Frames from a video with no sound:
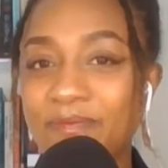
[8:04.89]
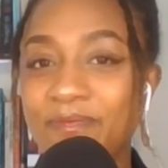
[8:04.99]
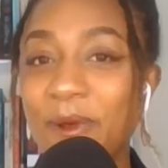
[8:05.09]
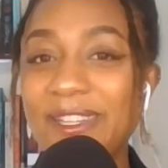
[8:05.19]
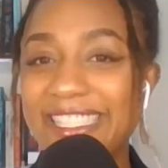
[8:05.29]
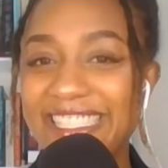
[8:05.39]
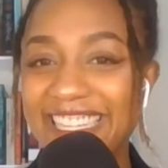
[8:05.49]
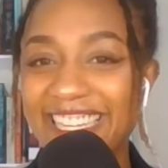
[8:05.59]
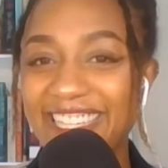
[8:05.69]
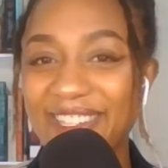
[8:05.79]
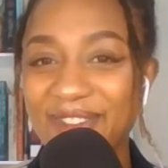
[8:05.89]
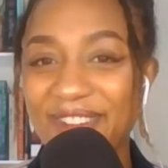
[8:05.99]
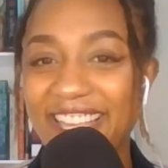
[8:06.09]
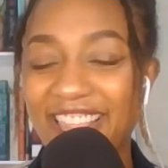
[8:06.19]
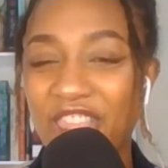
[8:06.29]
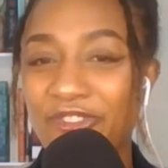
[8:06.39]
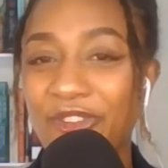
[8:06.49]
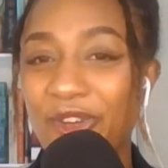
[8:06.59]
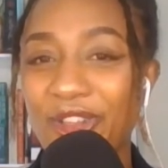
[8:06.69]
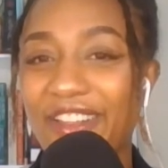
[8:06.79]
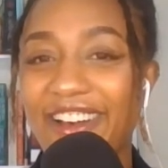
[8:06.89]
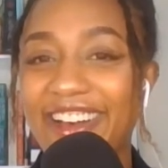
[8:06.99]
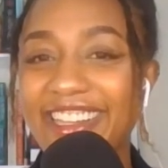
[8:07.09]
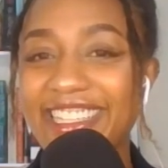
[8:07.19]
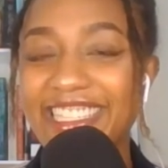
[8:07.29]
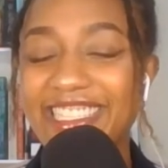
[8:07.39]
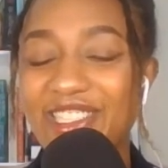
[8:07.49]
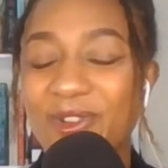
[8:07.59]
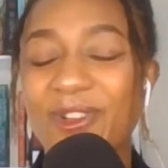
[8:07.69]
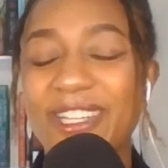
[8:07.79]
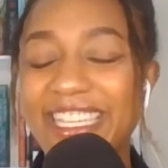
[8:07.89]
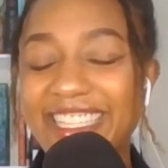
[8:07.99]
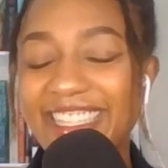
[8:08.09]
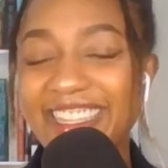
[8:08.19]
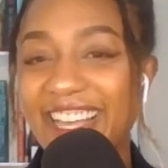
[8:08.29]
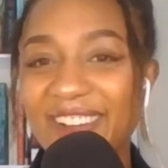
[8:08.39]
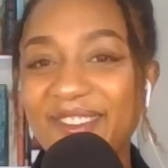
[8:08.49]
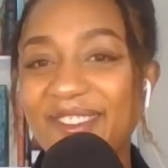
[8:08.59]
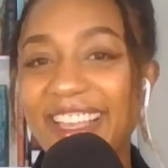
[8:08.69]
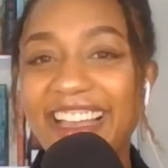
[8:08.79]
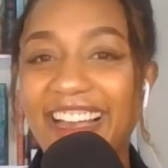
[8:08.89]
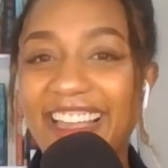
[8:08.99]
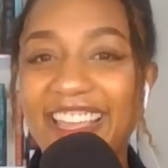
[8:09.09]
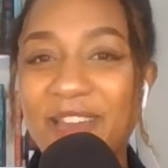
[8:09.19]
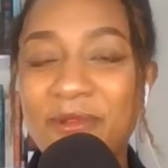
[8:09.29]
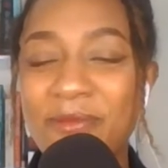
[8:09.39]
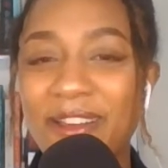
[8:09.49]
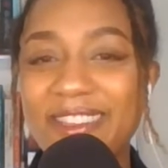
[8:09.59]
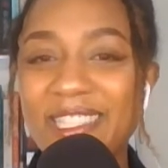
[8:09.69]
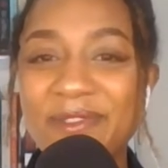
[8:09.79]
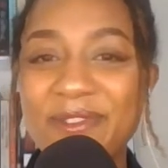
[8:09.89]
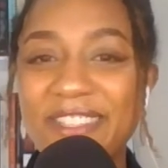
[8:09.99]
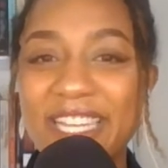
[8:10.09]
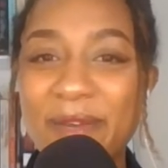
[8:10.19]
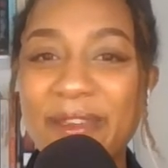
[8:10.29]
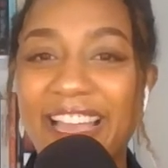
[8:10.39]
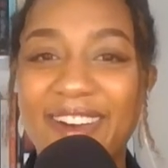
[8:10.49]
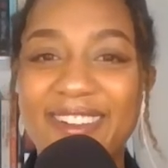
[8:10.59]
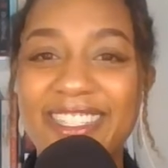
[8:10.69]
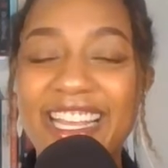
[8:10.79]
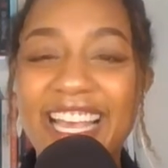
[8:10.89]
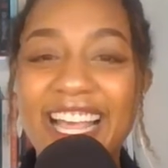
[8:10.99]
bursting with full on dorky love like I am about this movie coming out?